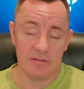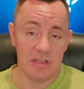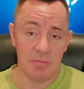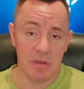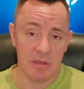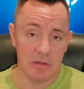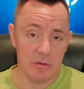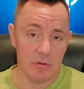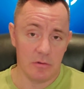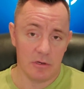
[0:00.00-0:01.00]

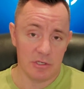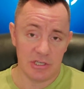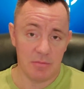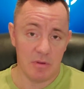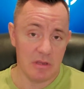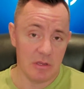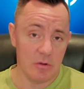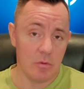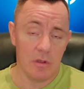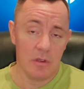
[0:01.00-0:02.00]
CPU or a
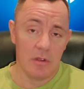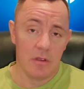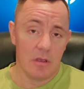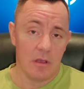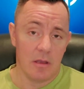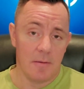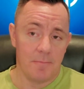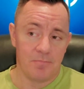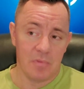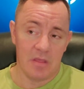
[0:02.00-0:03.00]
GPU.
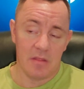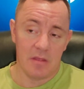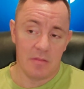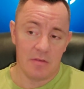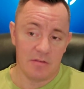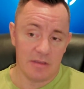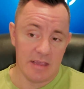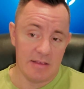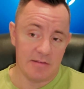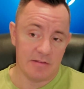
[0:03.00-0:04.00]
In this
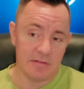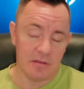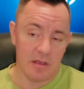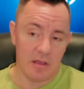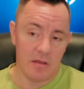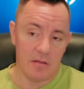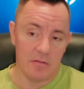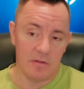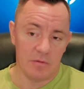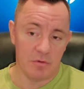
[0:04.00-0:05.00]
case,
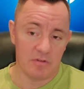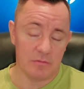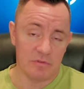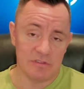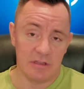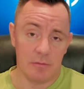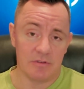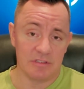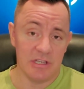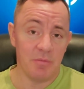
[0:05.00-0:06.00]
this person was dealing
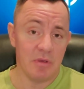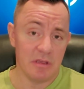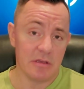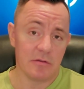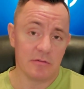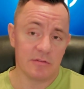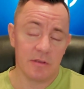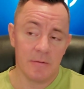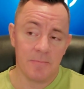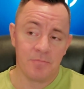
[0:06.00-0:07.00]
with CPUs,
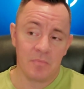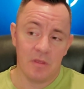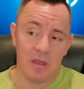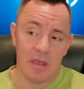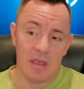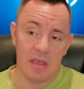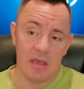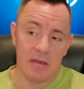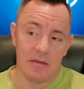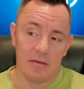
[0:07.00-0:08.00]

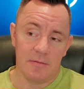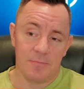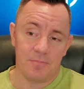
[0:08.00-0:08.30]
and